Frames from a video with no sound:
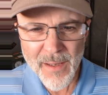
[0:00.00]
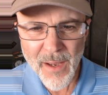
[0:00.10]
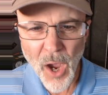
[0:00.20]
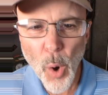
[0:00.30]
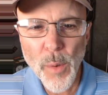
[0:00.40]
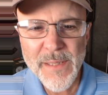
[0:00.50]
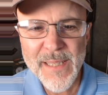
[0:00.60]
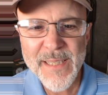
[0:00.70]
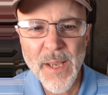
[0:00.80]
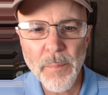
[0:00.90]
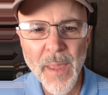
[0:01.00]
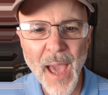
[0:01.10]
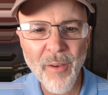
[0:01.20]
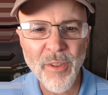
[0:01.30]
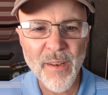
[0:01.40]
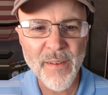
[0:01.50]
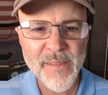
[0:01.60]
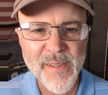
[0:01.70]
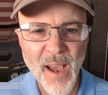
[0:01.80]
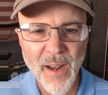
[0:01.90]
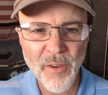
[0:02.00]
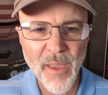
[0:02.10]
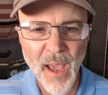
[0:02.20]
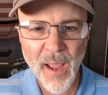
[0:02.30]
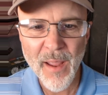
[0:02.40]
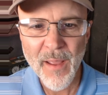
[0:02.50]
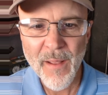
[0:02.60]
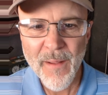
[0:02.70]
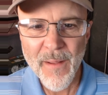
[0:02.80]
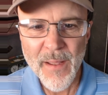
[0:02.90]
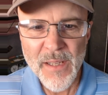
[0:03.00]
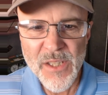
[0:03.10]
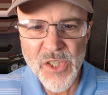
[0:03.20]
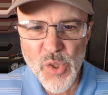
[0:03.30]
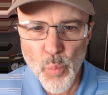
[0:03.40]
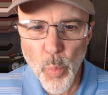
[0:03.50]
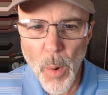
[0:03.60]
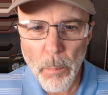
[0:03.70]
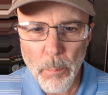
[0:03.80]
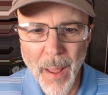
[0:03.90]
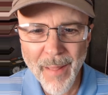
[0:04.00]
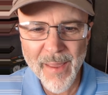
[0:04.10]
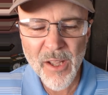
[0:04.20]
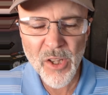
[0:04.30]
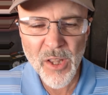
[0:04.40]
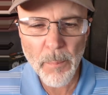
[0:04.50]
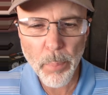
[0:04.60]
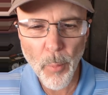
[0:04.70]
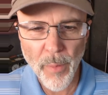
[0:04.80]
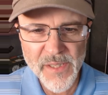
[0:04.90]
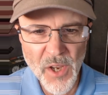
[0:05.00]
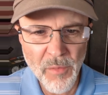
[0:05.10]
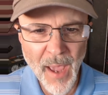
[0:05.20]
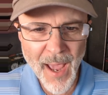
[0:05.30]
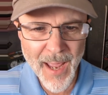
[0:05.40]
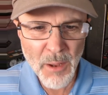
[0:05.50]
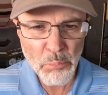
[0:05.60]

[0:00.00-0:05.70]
Oh, it's a Tim Gallion design. Okay. Swoop belly clip points. Okay.